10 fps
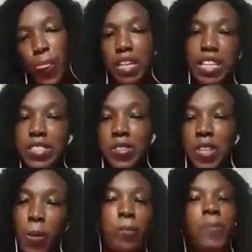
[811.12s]
settle
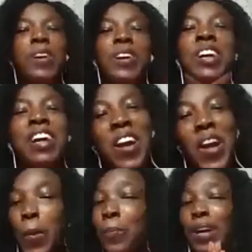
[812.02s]
down.
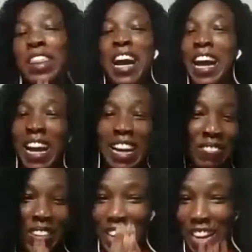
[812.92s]

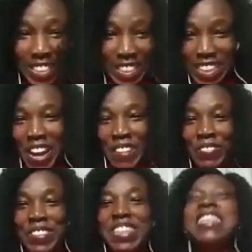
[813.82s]
but that didn't
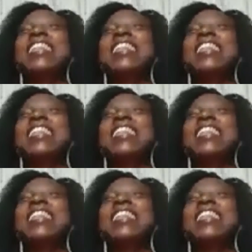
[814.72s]
happen.